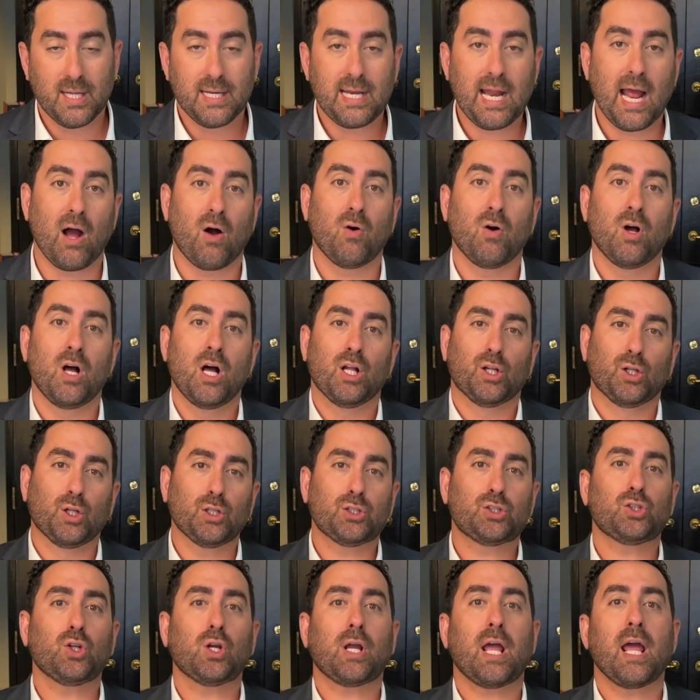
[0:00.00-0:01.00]
Now,
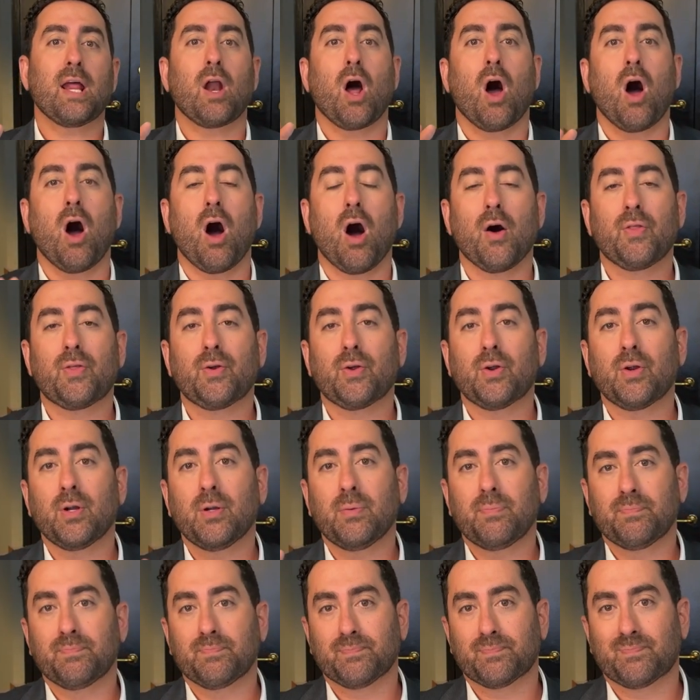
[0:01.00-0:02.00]
let's look at
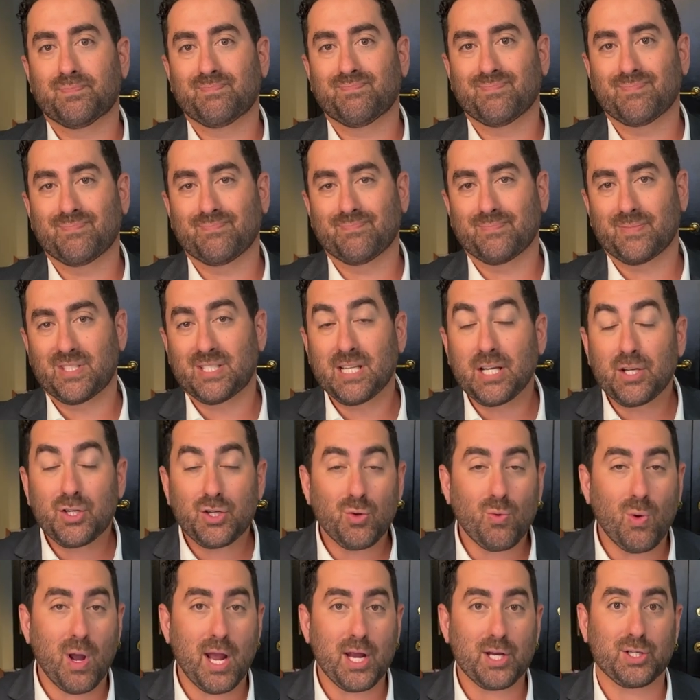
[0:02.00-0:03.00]
other
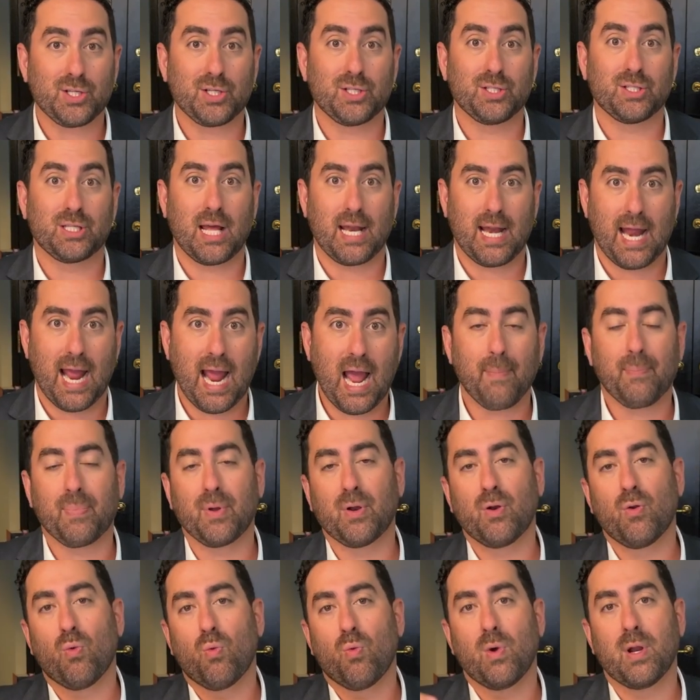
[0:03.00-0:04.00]
situations that
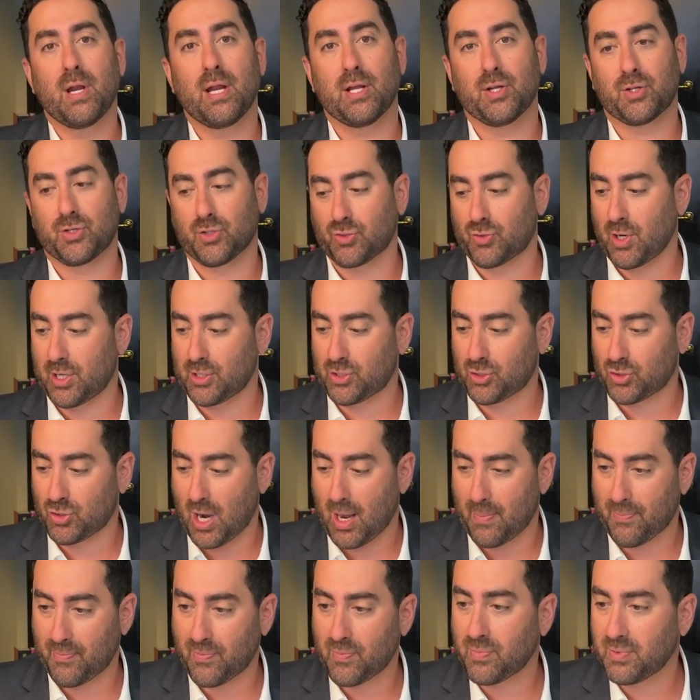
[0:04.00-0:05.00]
happen when interest rates
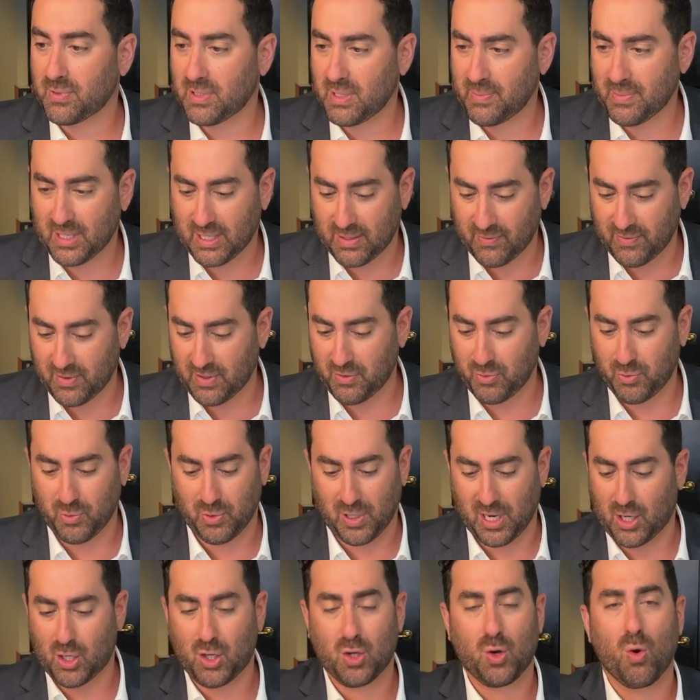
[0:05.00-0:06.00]
drop. Let me give you
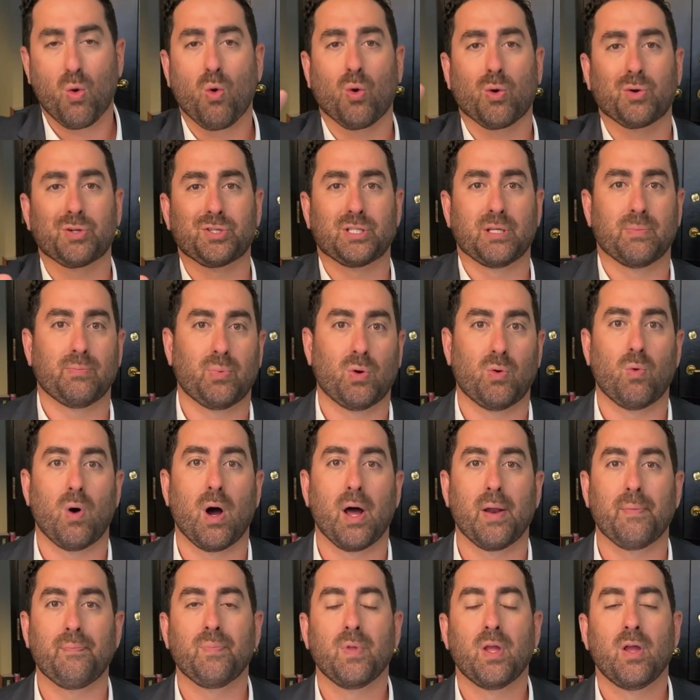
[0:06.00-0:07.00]
a core simple one.